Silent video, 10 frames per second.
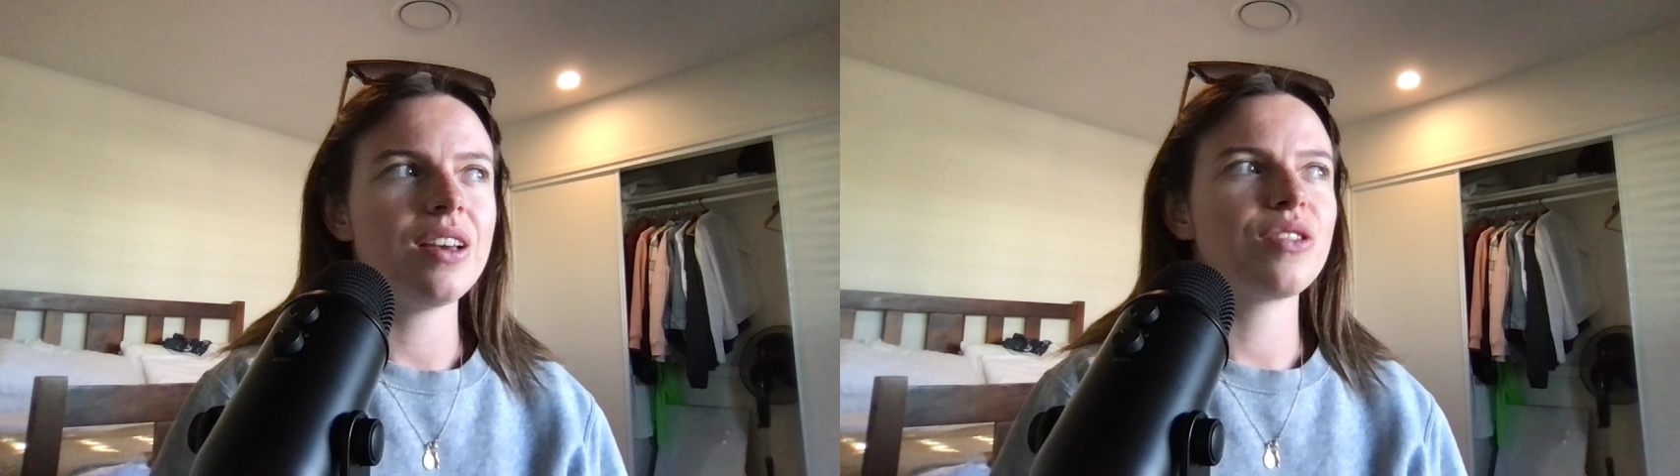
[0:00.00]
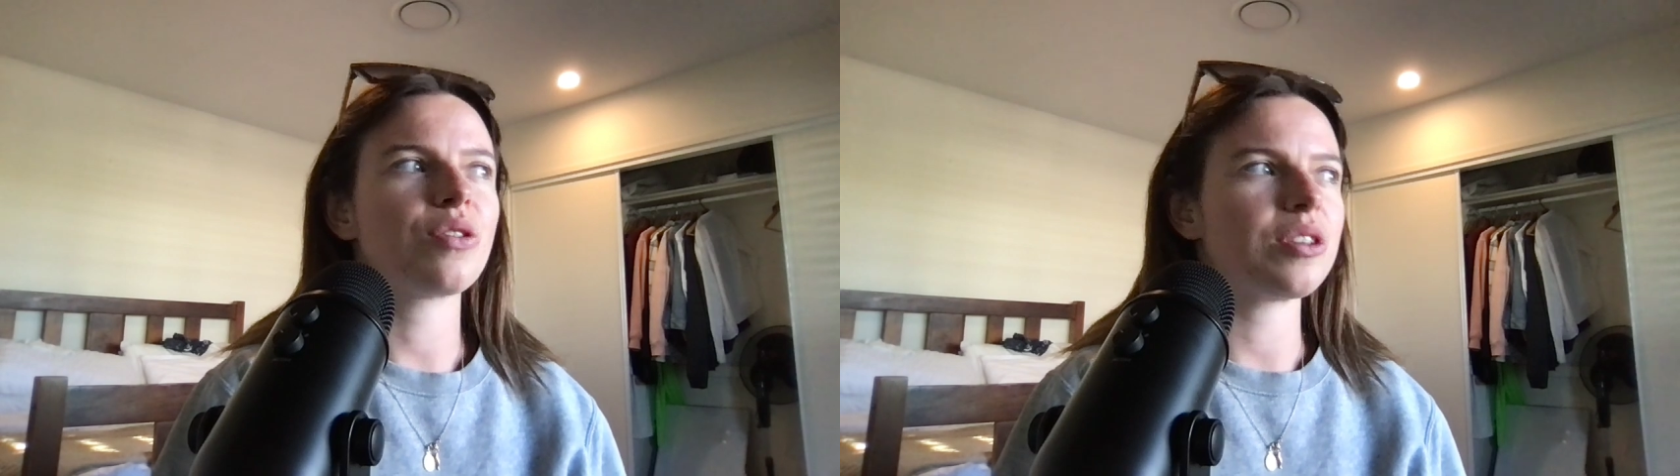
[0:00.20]

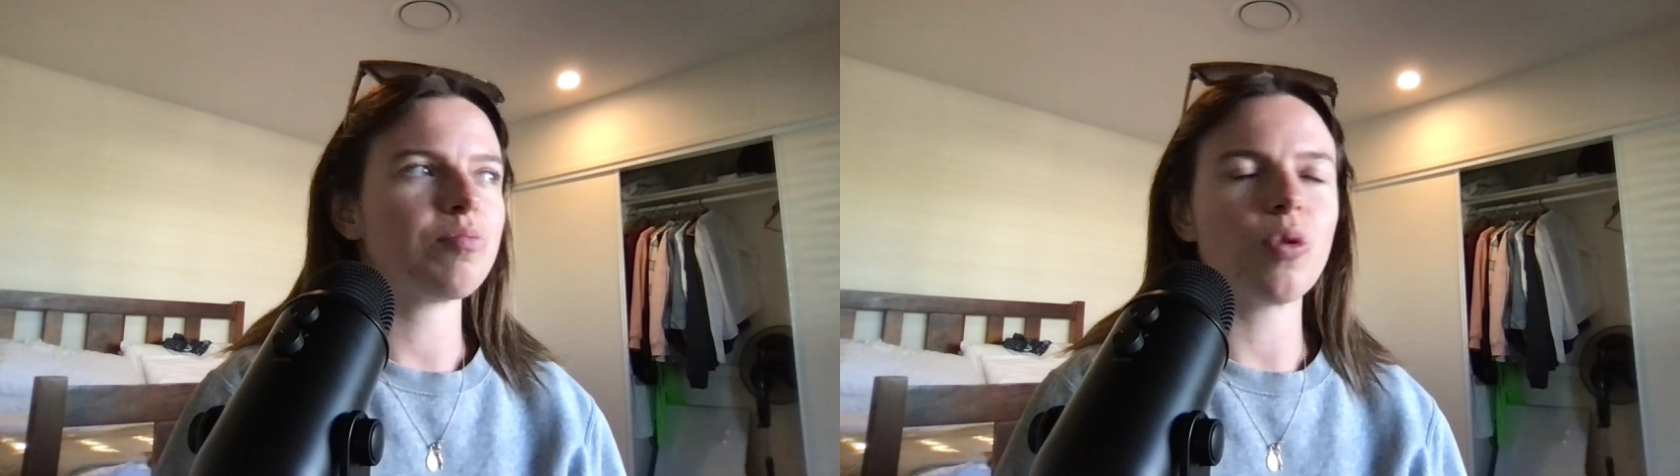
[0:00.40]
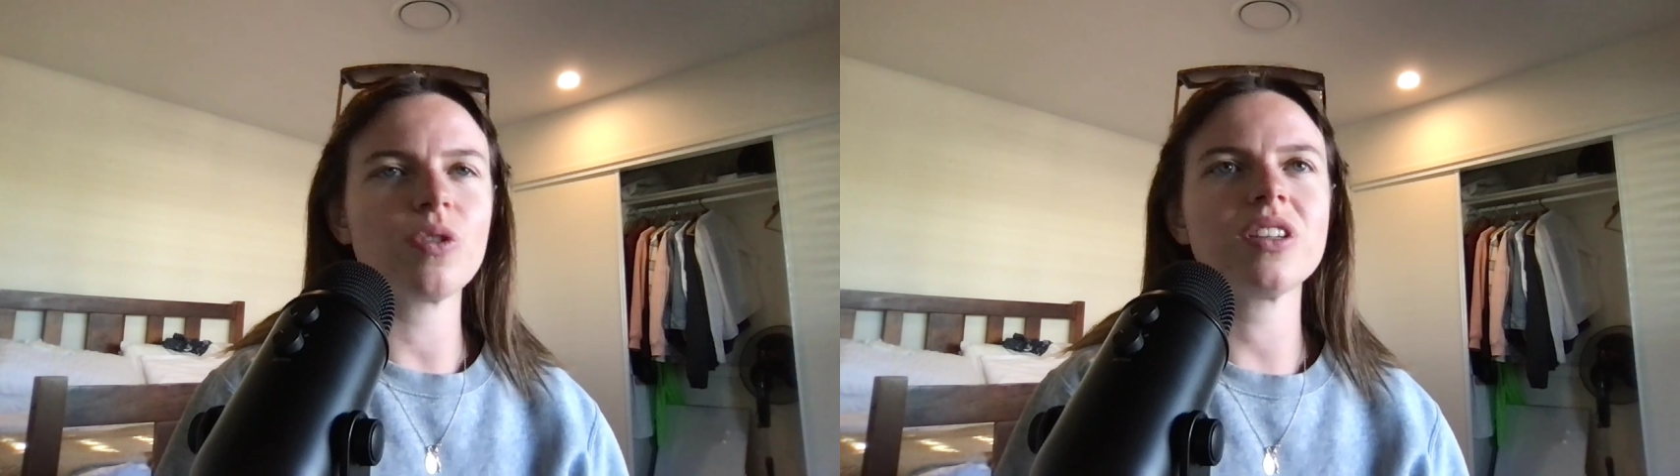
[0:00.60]
There is
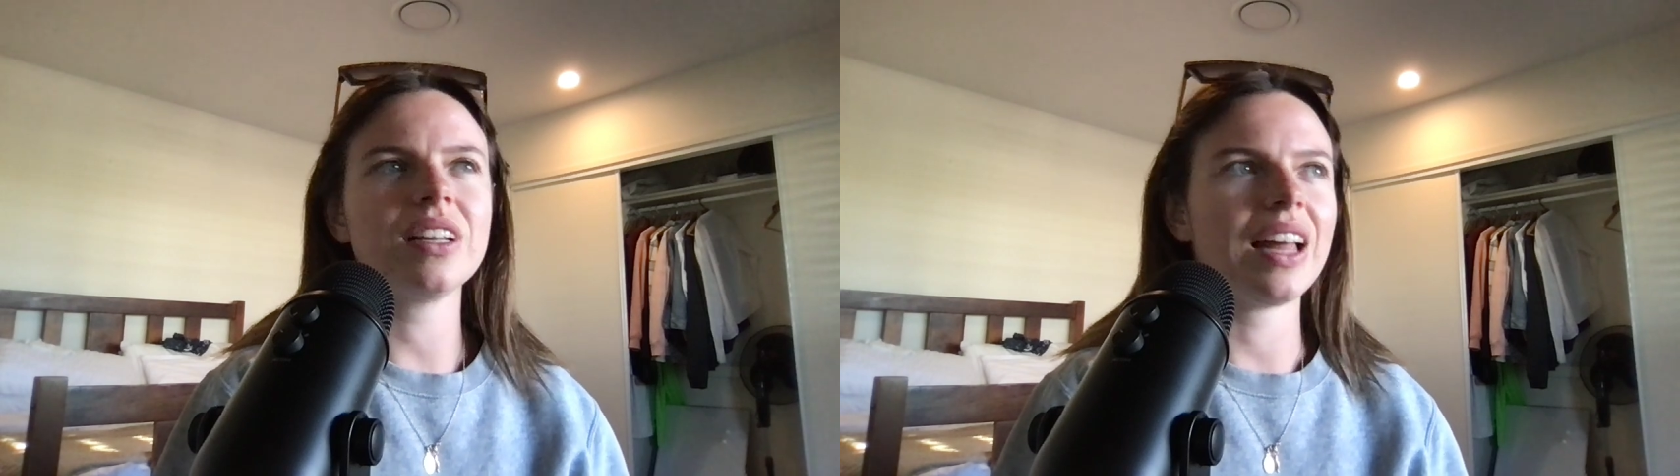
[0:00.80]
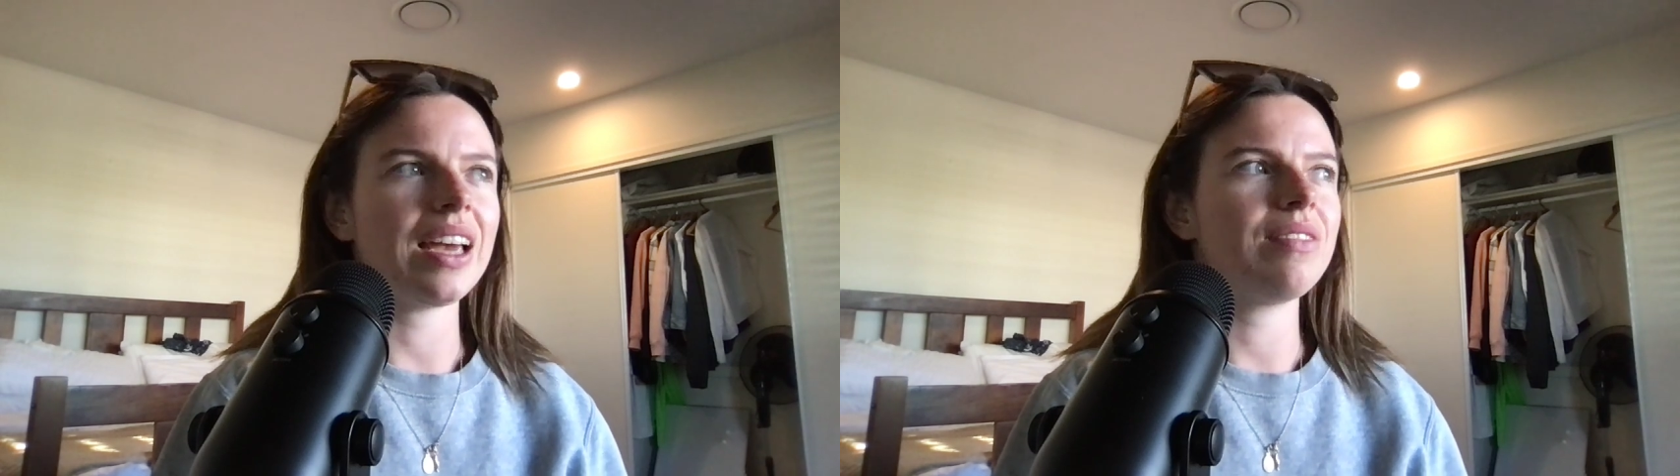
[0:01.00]
more to
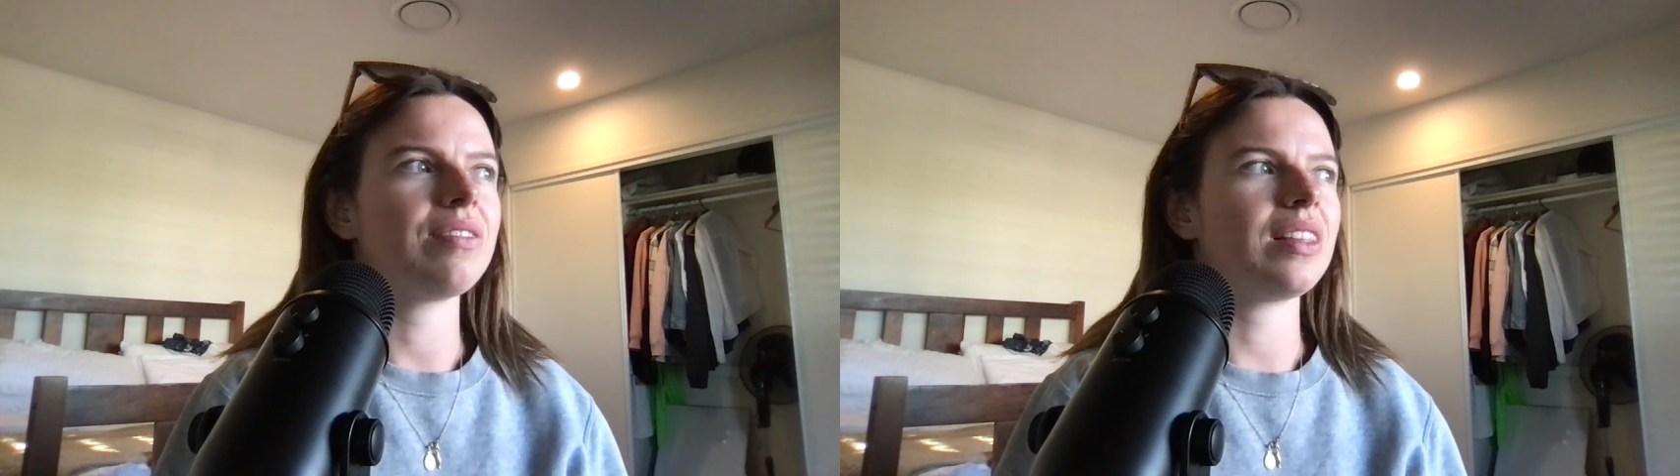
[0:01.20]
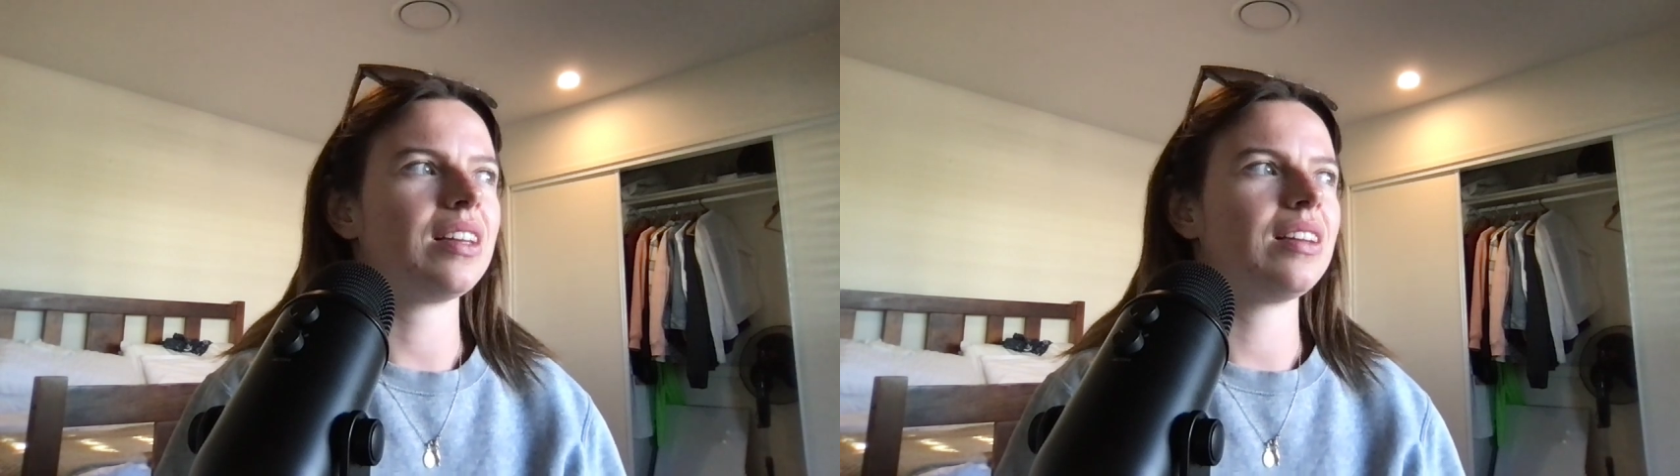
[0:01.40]
life
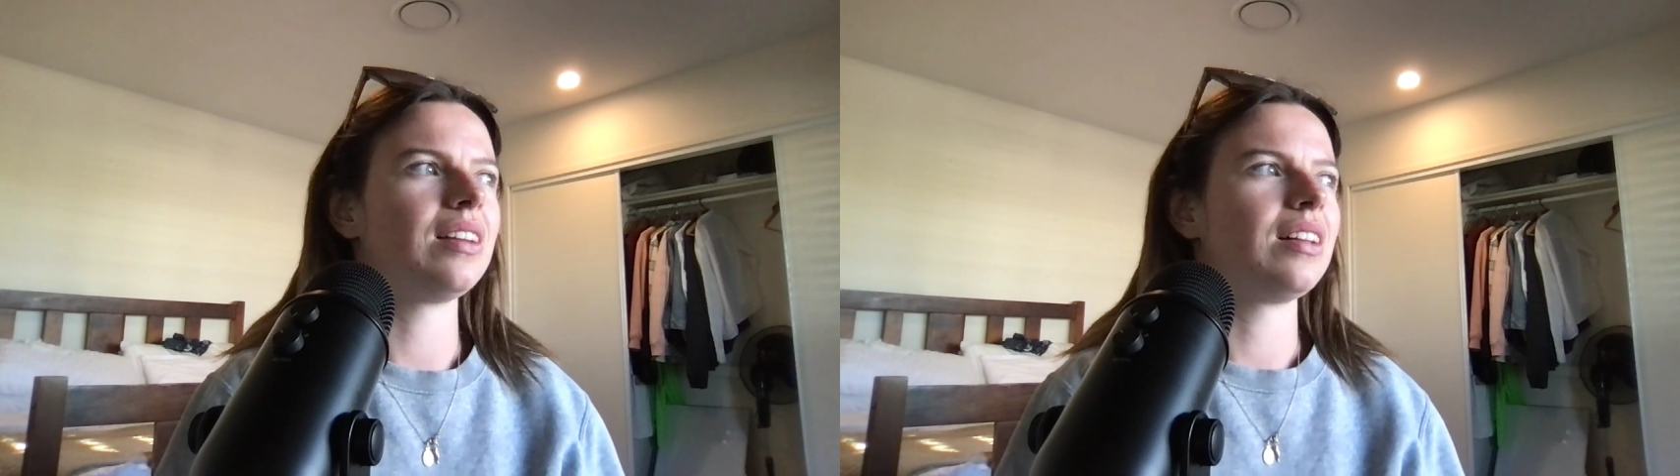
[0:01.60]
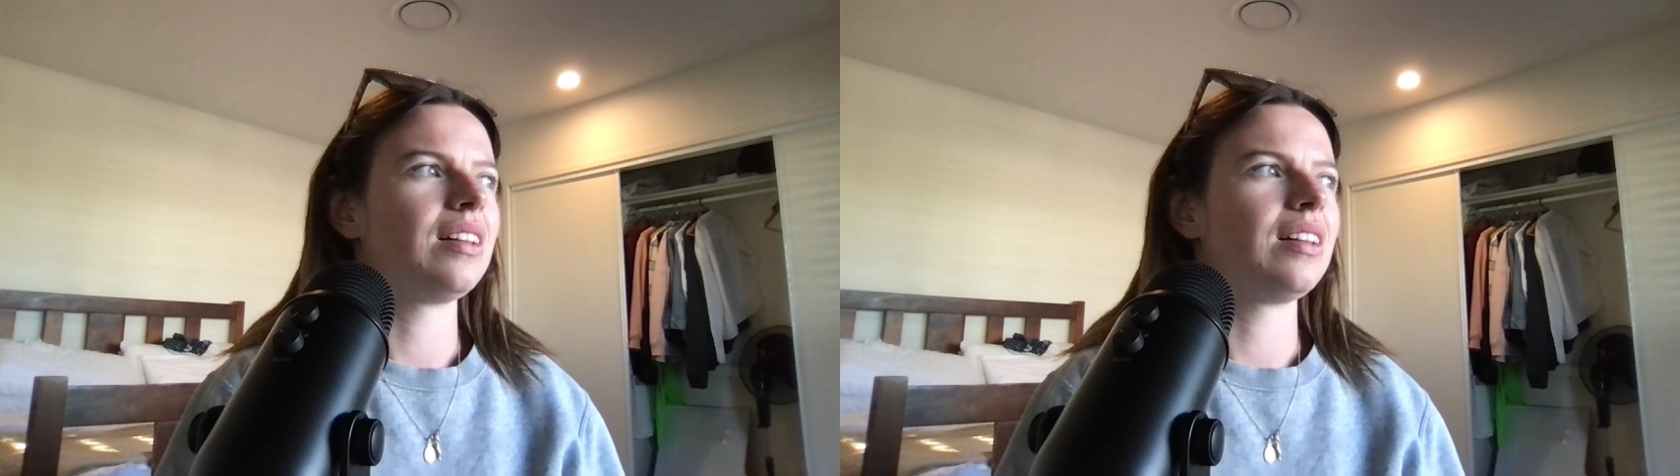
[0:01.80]
than